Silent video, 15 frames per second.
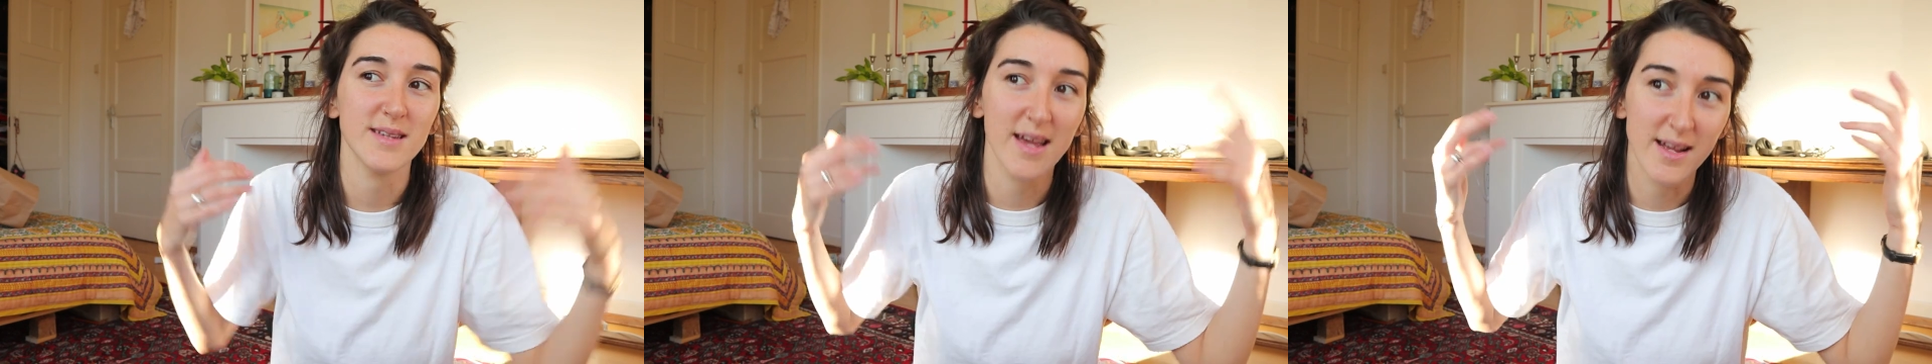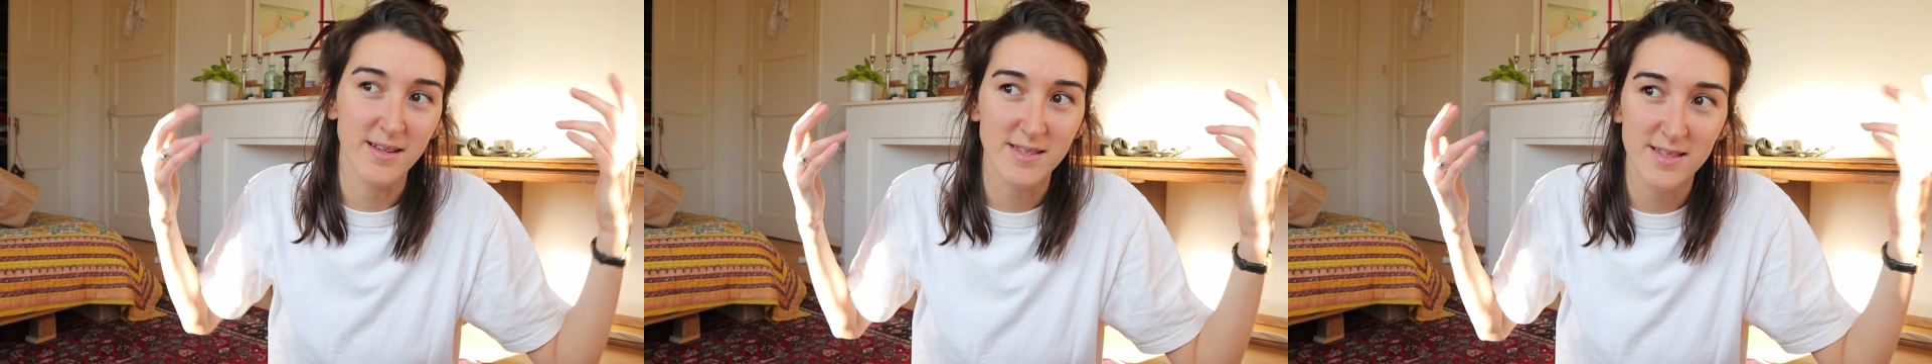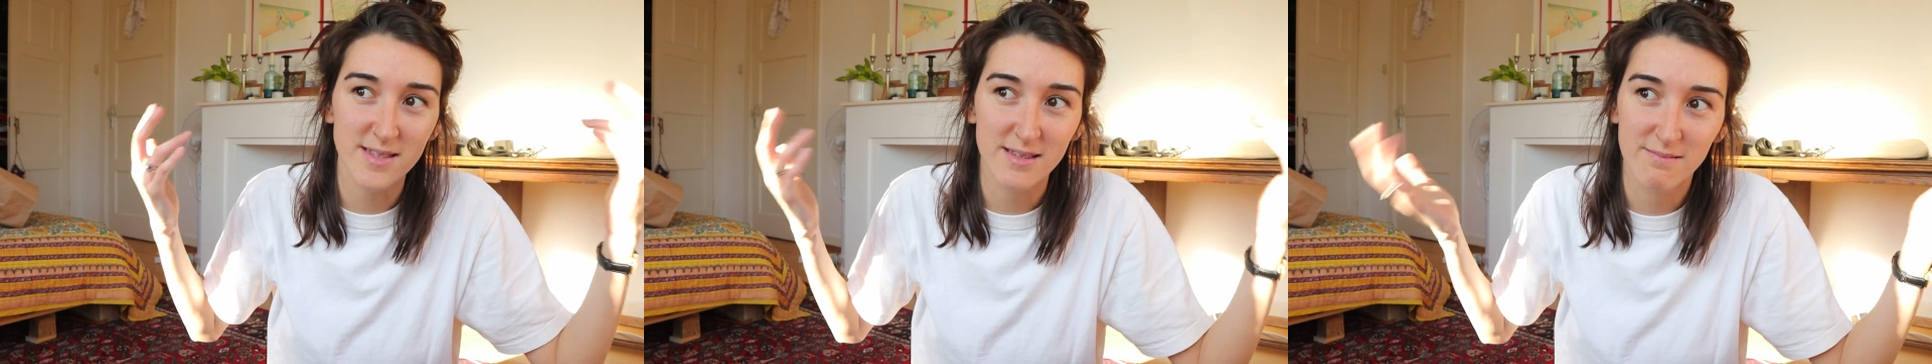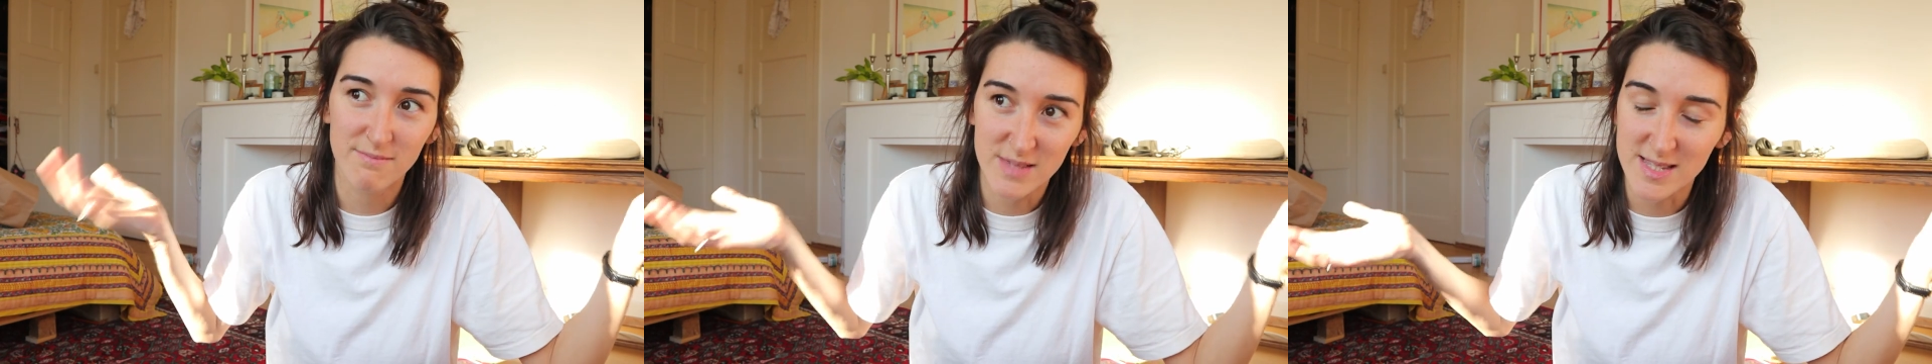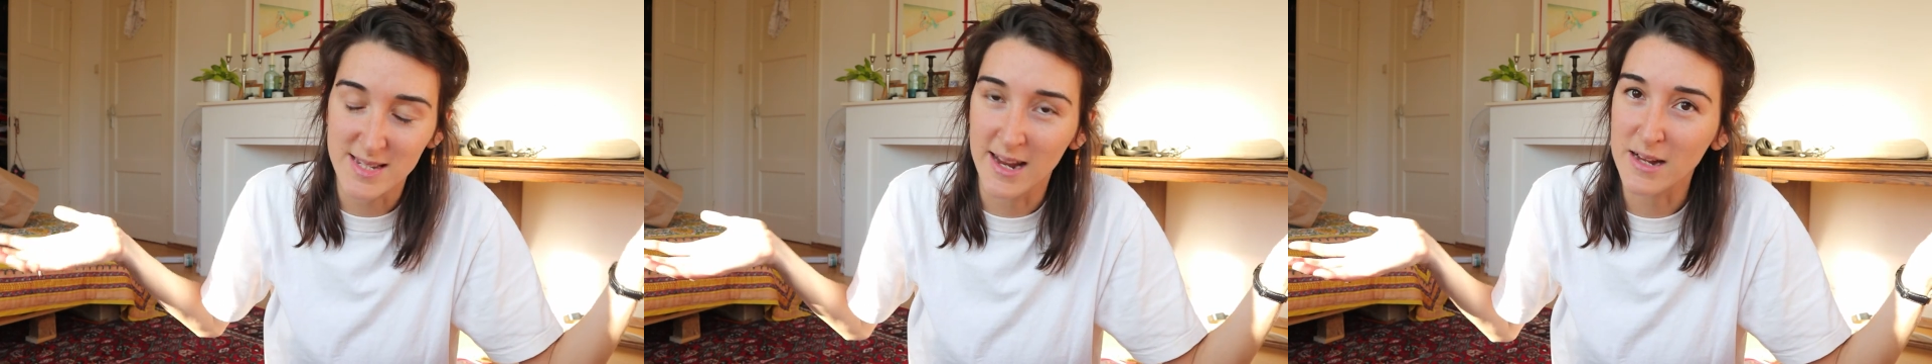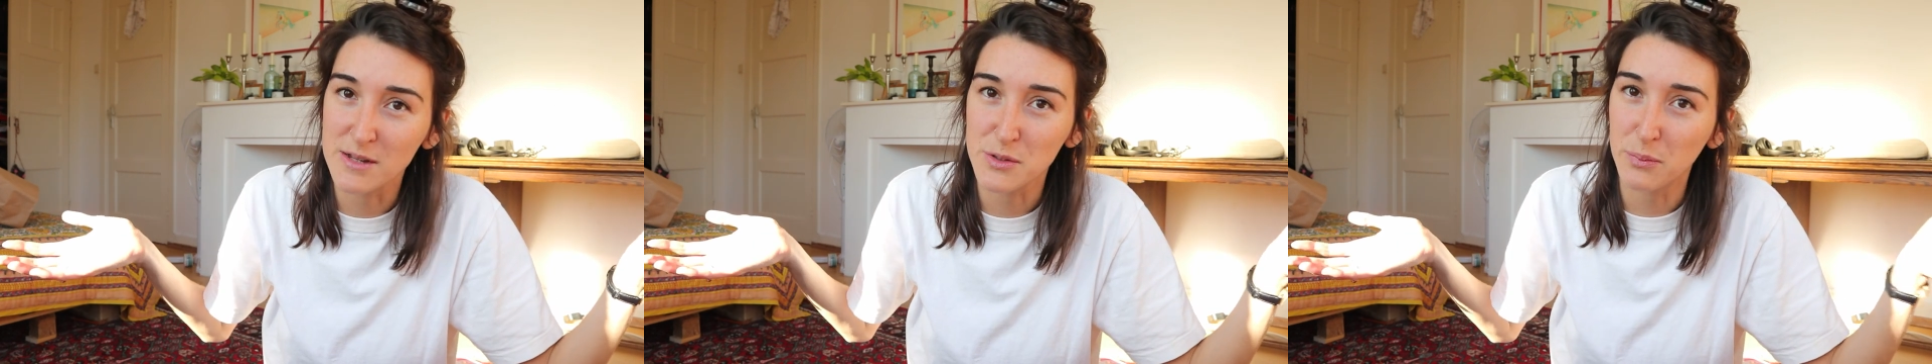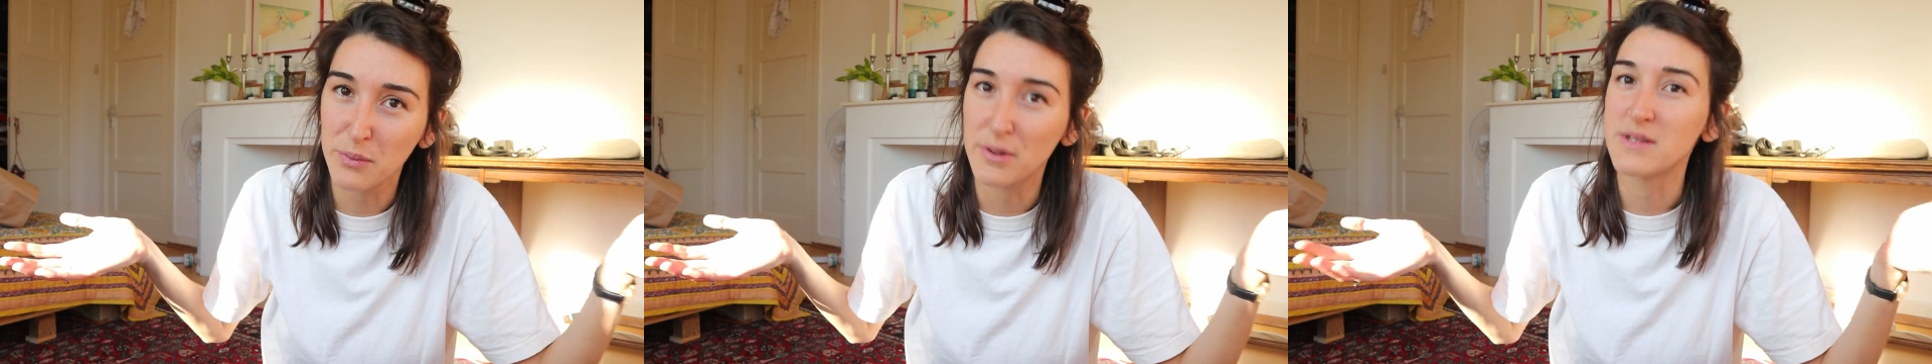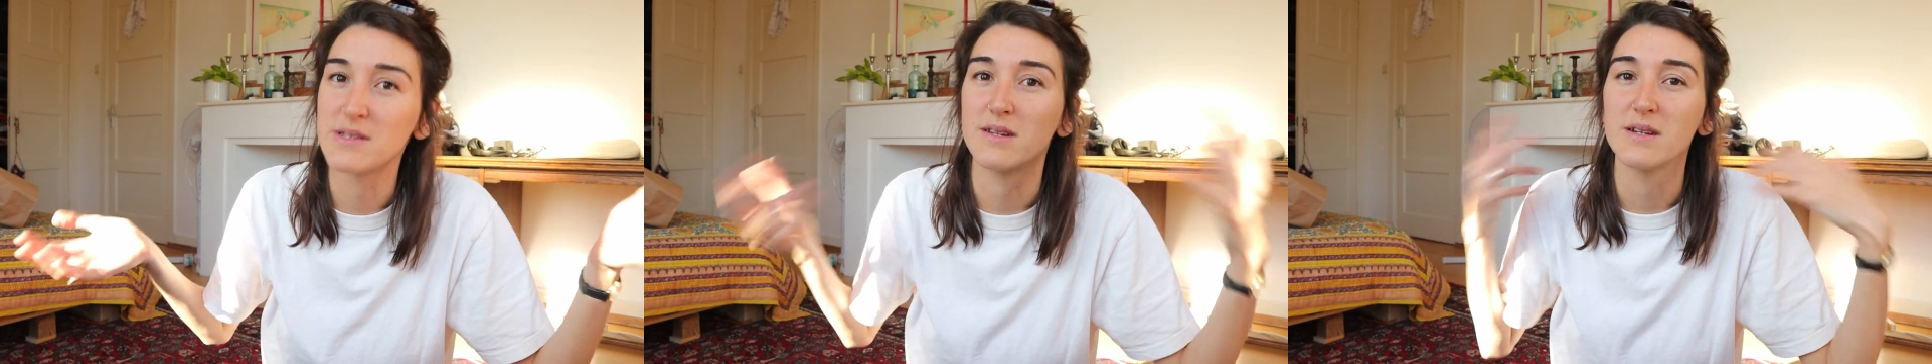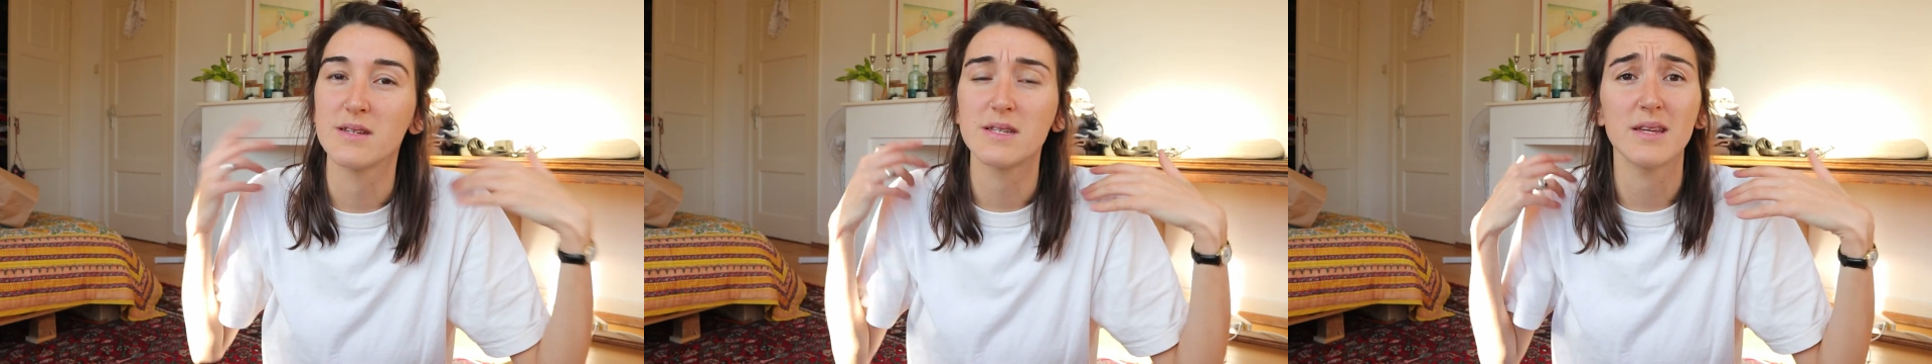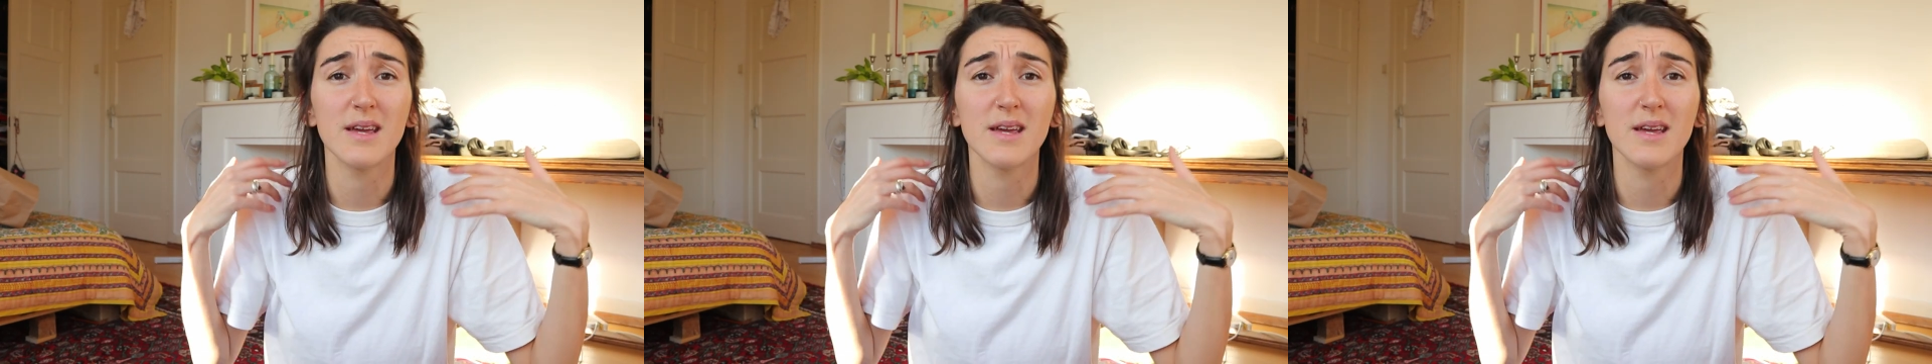Yes, snakes are poisonous.